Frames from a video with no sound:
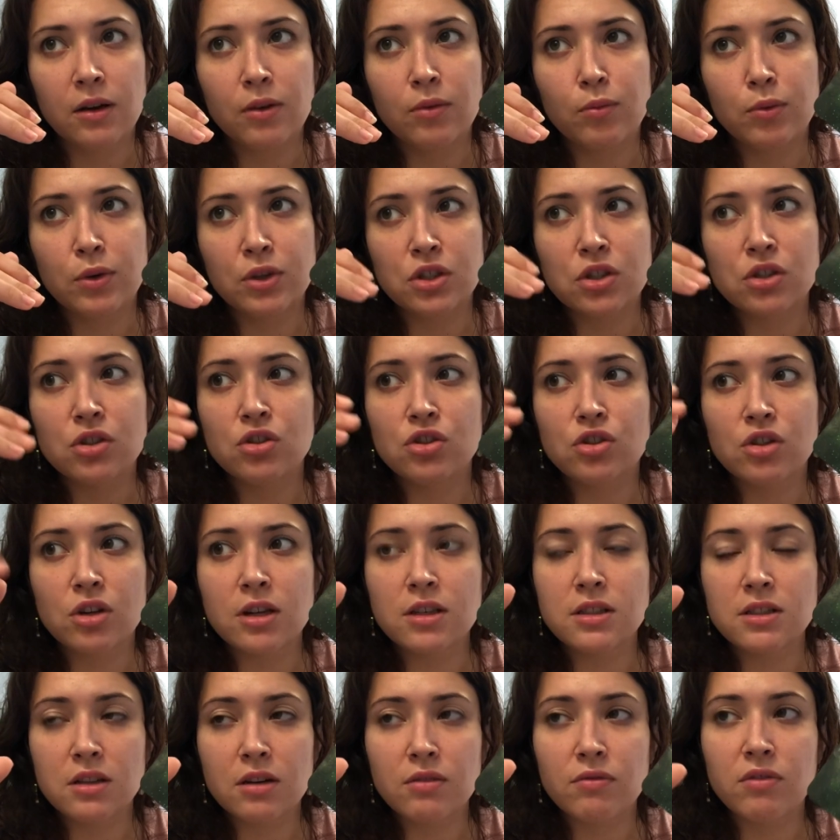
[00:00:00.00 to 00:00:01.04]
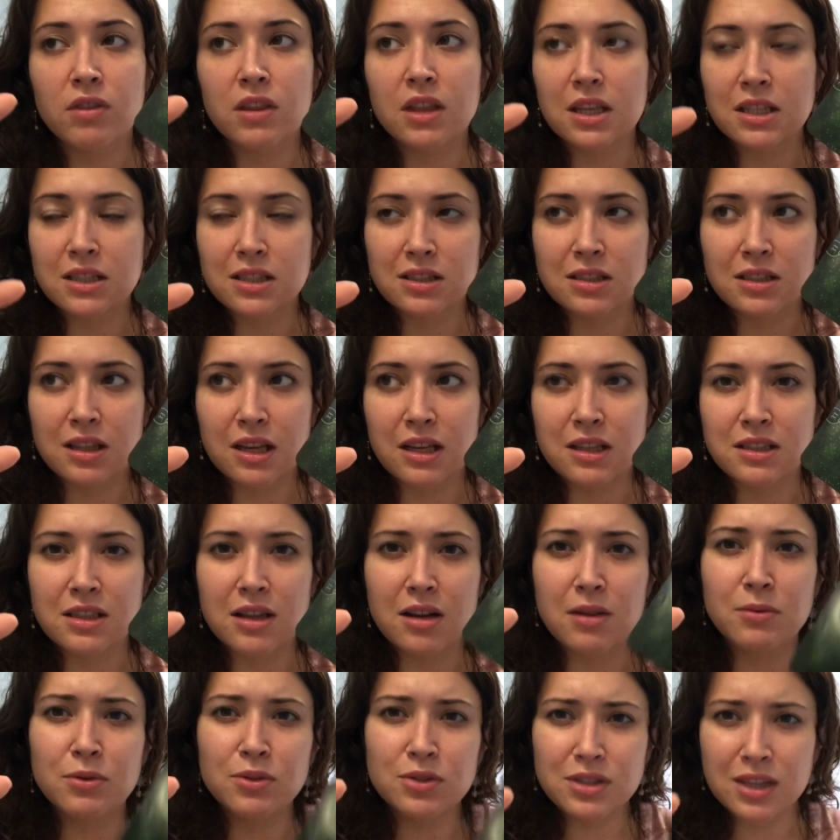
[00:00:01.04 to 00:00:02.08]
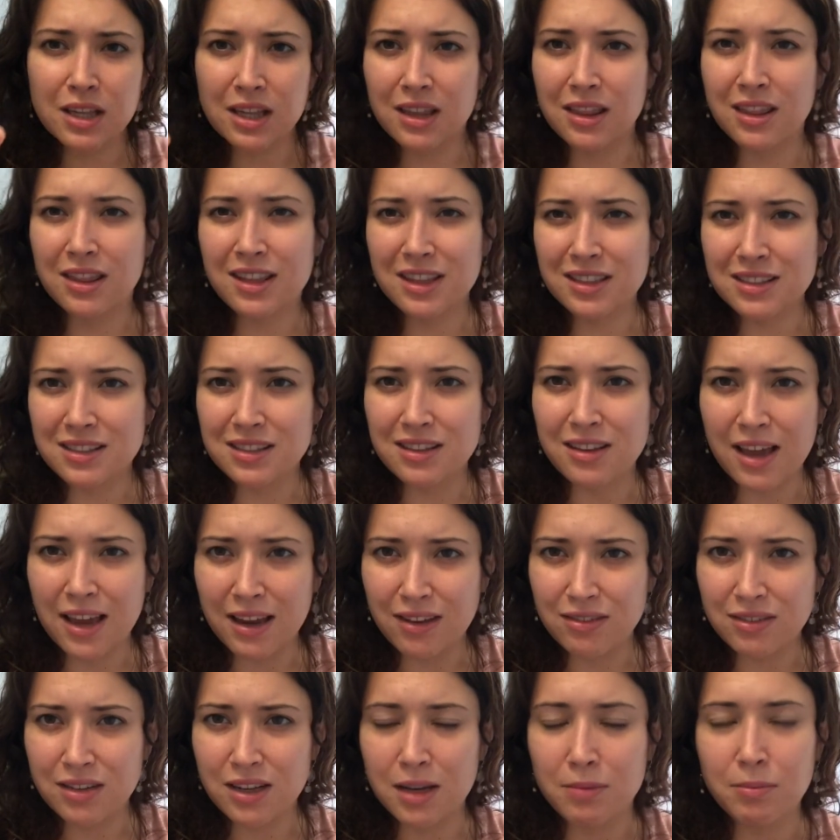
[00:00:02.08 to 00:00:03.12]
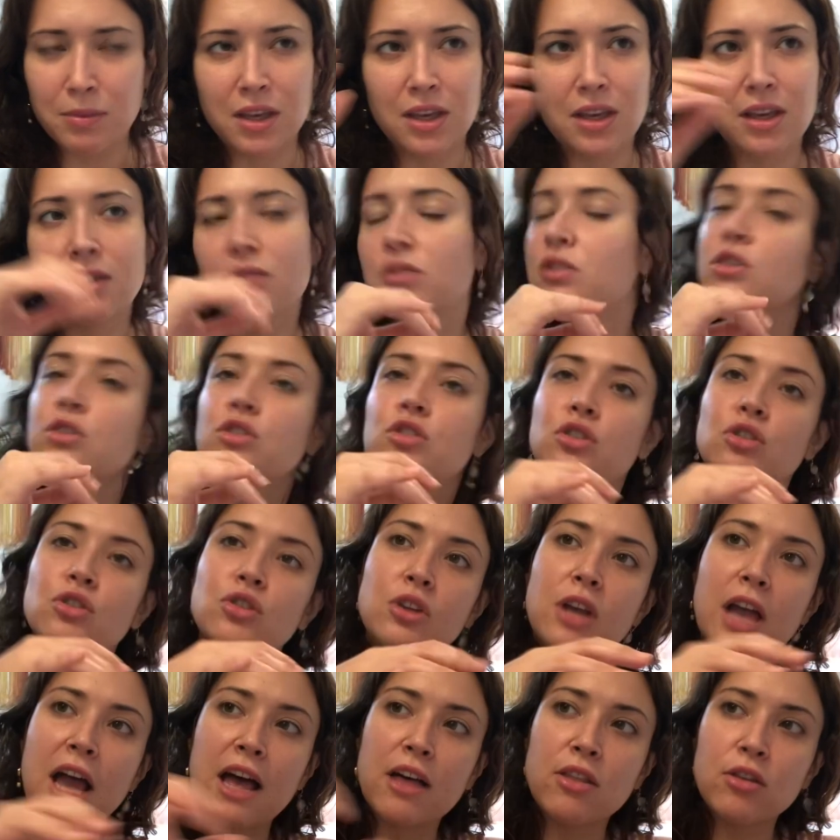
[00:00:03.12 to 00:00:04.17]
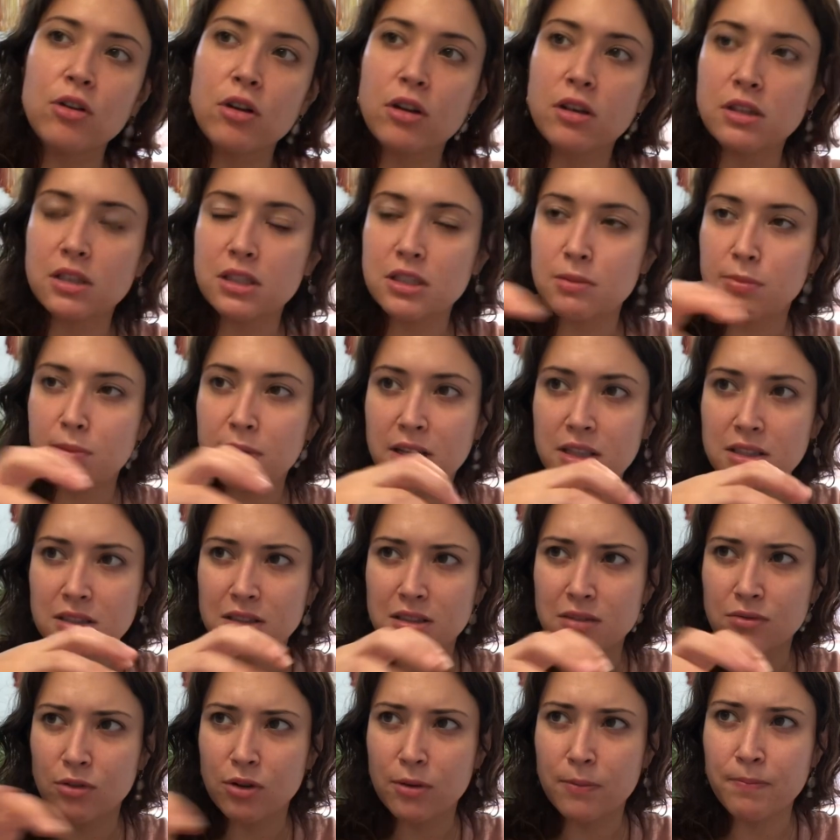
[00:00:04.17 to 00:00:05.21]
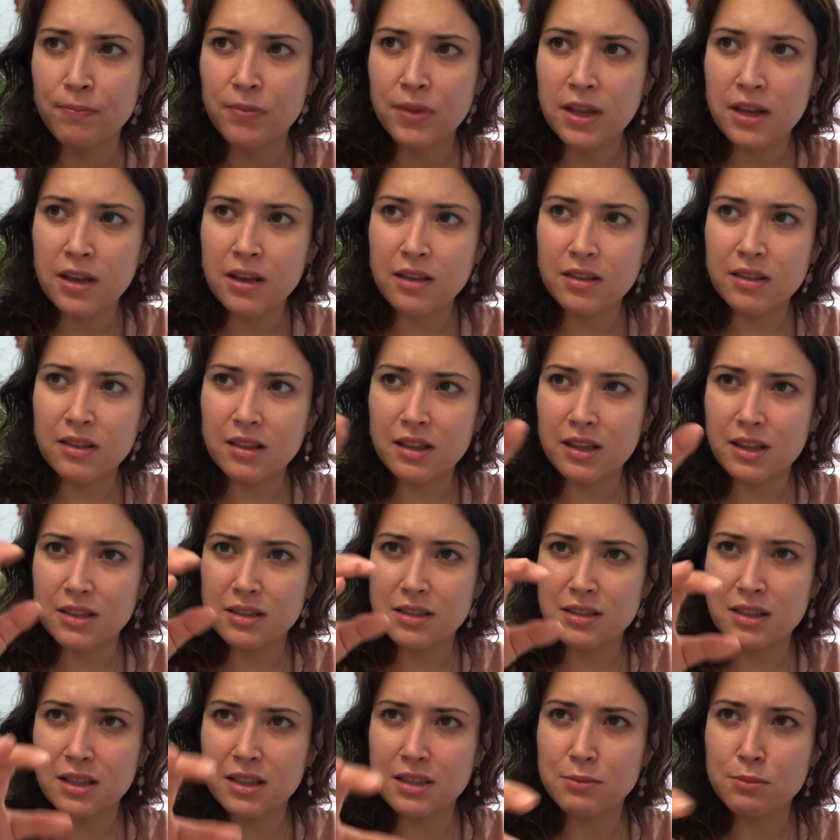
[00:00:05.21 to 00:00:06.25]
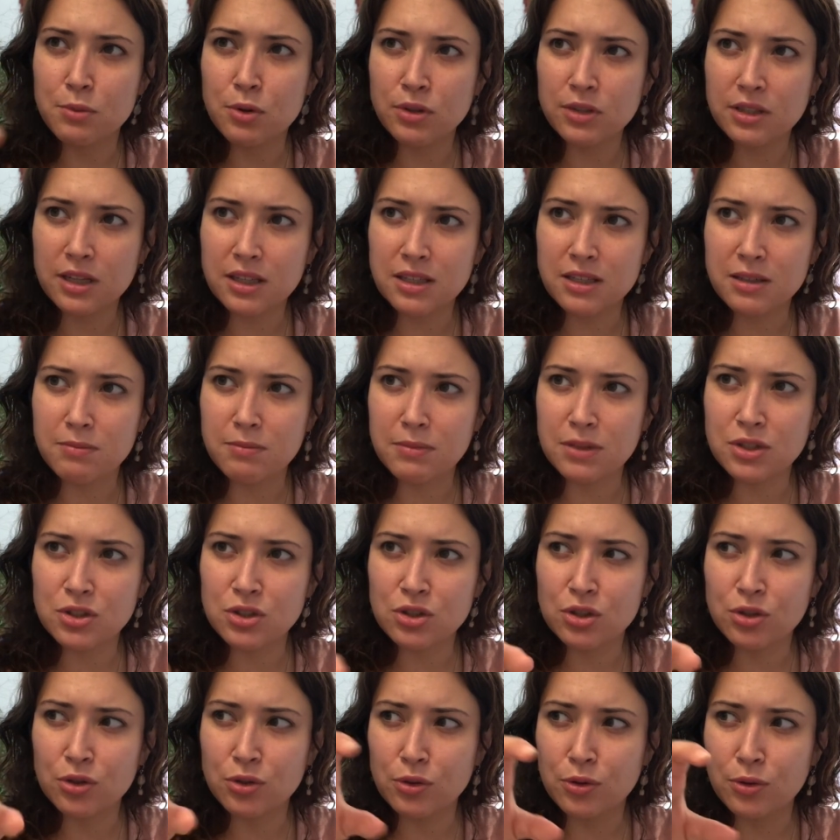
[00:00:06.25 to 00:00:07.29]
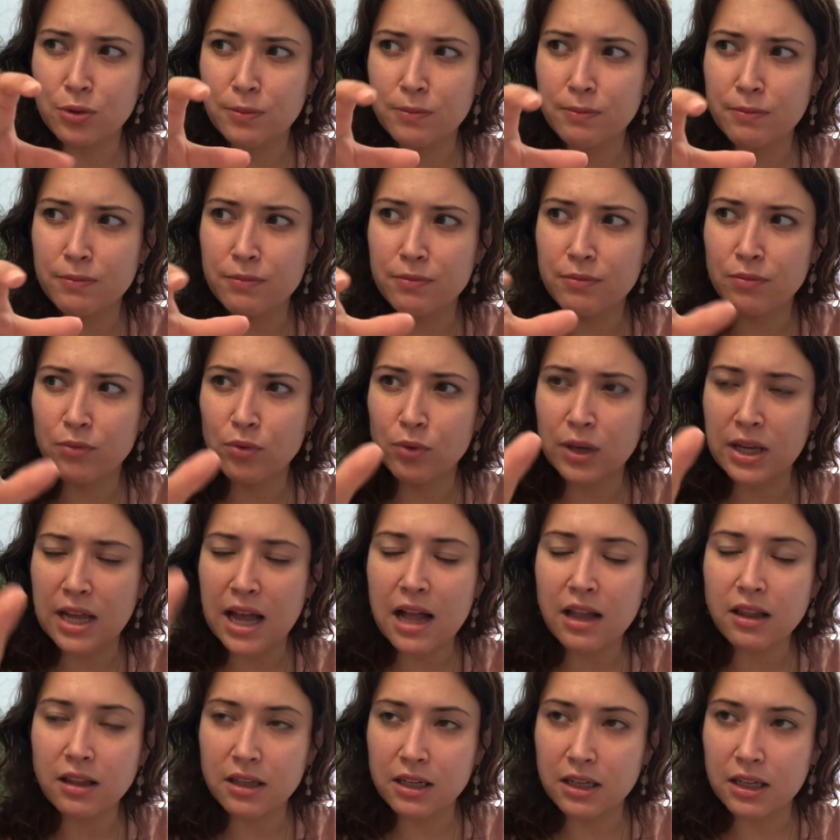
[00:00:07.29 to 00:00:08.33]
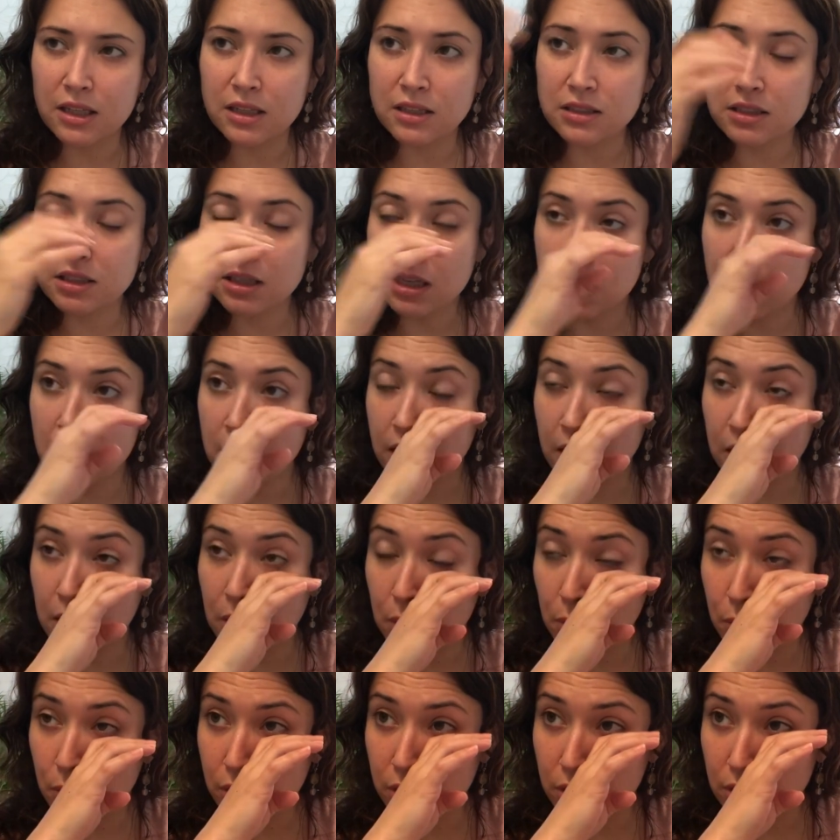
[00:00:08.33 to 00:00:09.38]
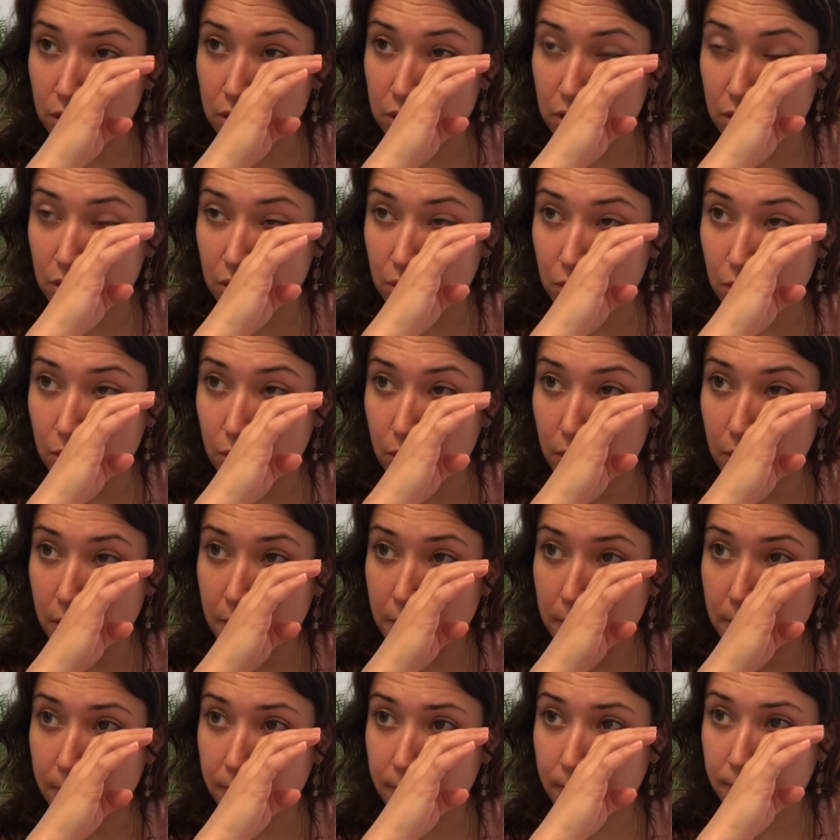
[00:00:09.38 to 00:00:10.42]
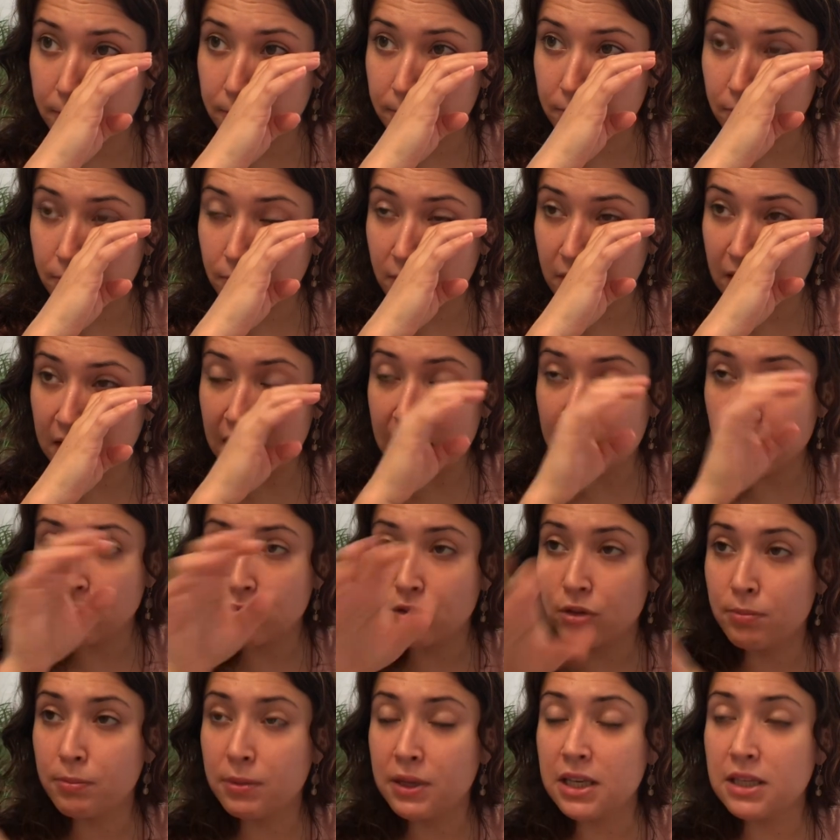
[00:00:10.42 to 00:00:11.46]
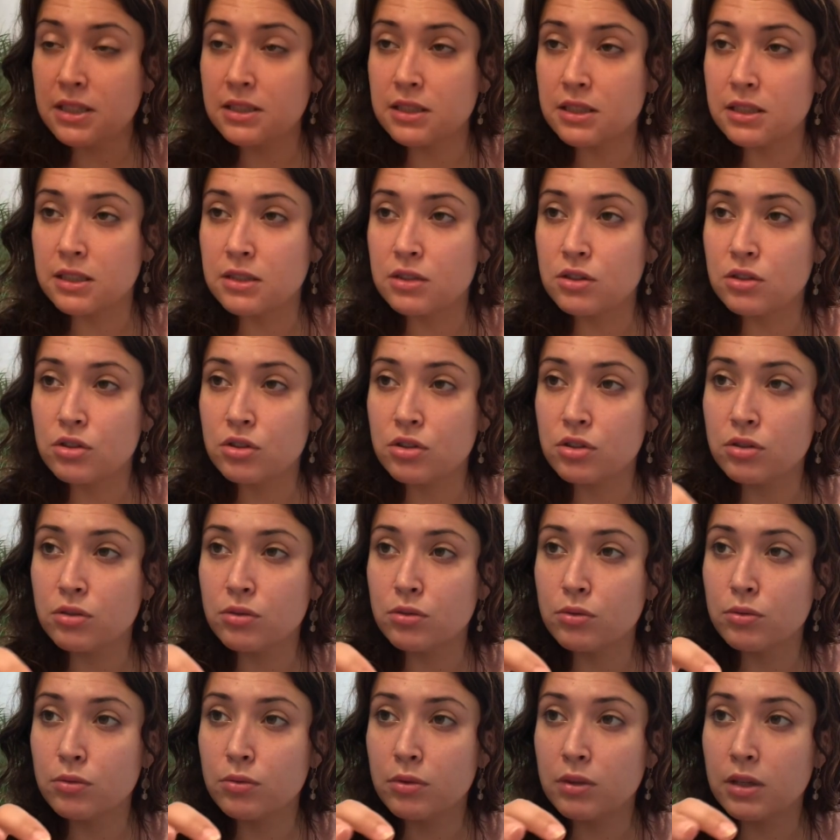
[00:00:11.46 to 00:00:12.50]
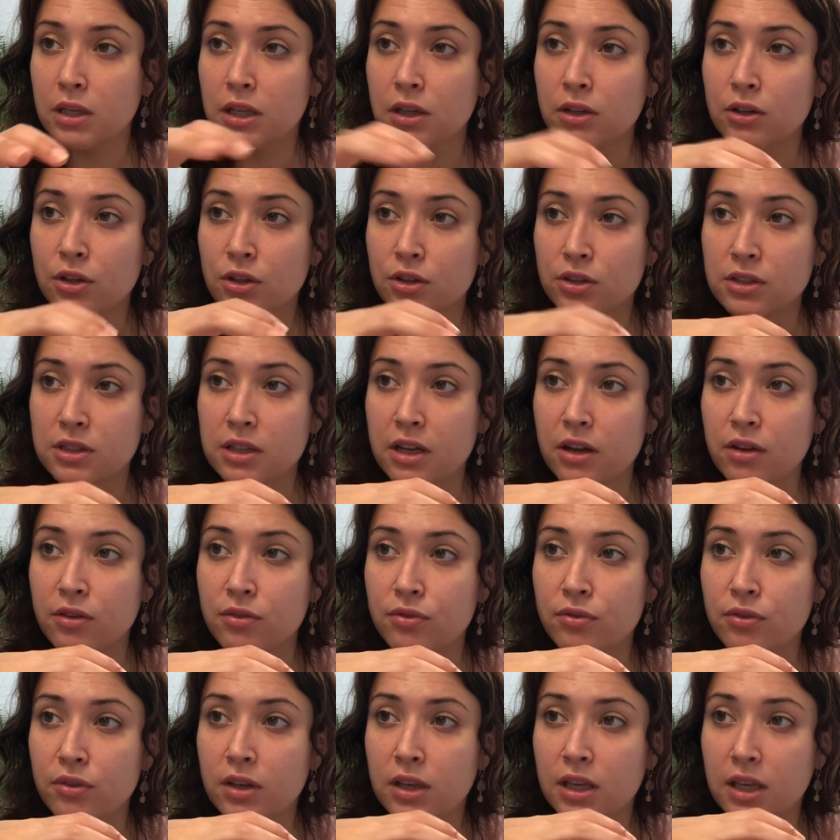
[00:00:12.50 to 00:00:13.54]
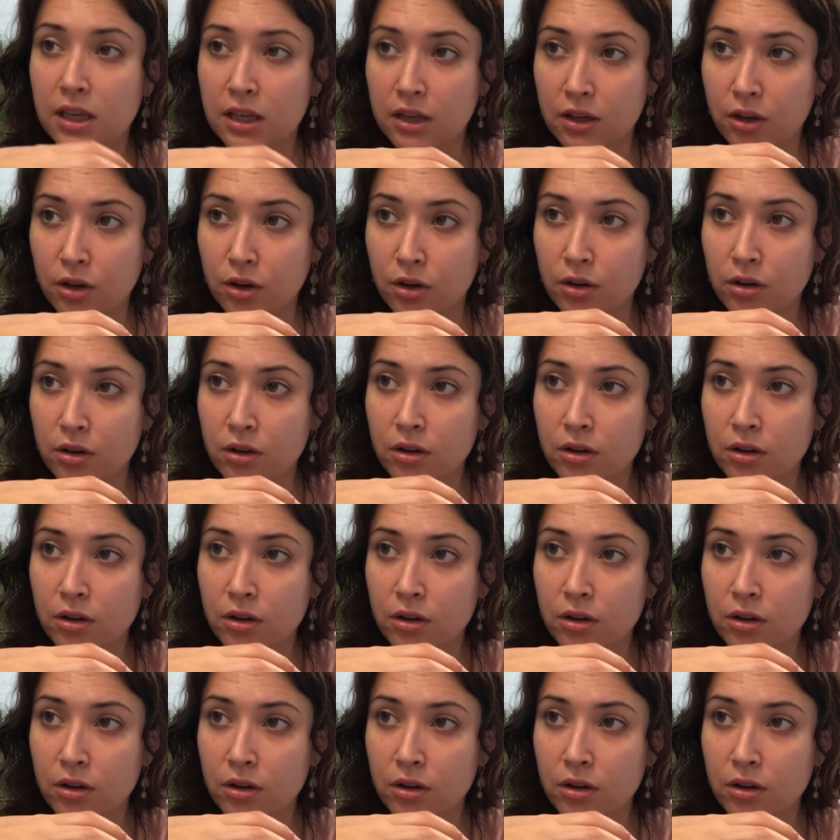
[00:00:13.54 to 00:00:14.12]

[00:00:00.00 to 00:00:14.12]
which is just of this, it's almost like this lifetime. Like you have to gather all these pieces from These, these multi-dimensional realities in order to gather the pieces to heal yourself here.